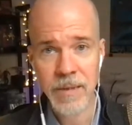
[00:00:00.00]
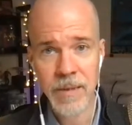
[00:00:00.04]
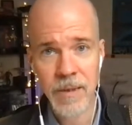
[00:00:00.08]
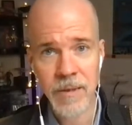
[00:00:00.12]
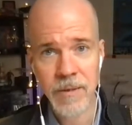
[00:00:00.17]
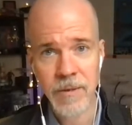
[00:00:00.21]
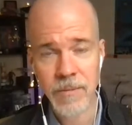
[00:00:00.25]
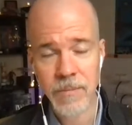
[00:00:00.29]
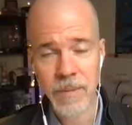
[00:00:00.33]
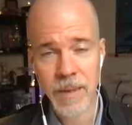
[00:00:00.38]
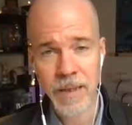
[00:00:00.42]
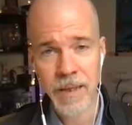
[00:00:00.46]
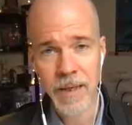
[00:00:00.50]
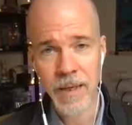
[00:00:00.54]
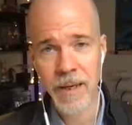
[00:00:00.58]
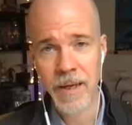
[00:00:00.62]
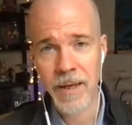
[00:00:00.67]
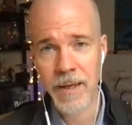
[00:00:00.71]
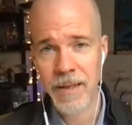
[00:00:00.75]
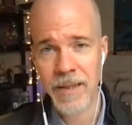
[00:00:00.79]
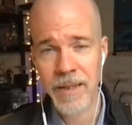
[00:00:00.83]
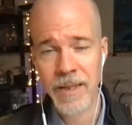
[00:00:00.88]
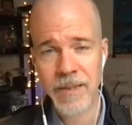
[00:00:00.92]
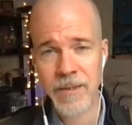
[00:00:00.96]

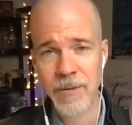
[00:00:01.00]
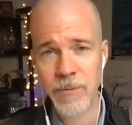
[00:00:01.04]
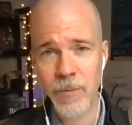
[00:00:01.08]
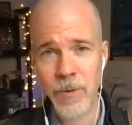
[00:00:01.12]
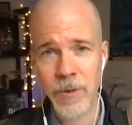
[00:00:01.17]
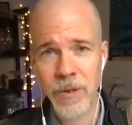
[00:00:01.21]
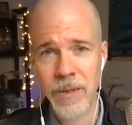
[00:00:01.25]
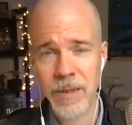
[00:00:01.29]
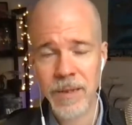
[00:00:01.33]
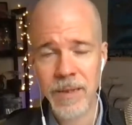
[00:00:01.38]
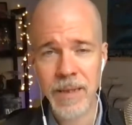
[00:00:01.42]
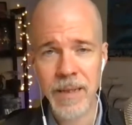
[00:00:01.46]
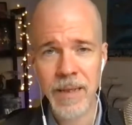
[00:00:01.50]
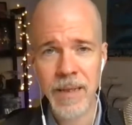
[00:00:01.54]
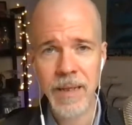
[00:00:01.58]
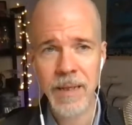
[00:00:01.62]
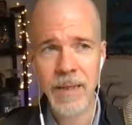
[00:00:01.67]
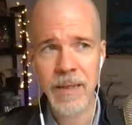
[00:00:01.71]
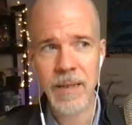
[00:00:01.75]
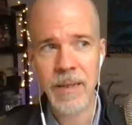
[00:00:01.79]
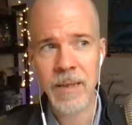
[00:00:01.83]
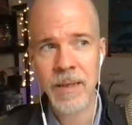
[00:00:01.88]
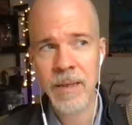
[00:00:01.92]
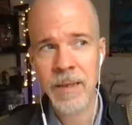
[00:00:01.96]
I guess we're at the
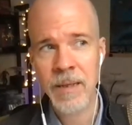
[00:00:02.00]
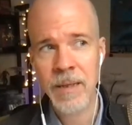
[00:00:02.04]
end.